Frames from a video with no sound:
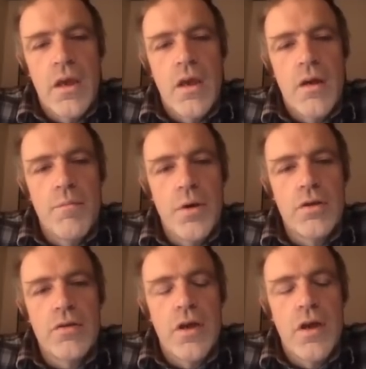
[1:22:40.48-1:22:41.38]

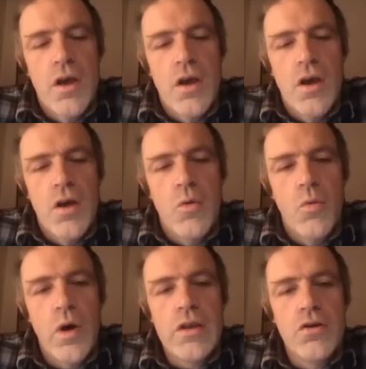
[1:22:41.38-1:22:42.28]
But
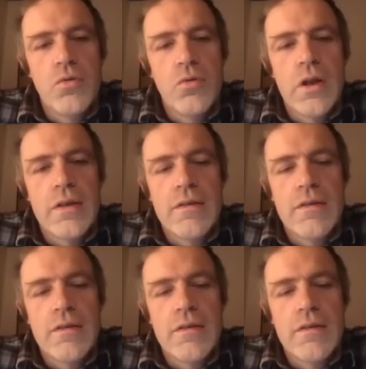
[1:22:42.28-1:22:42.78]
when you will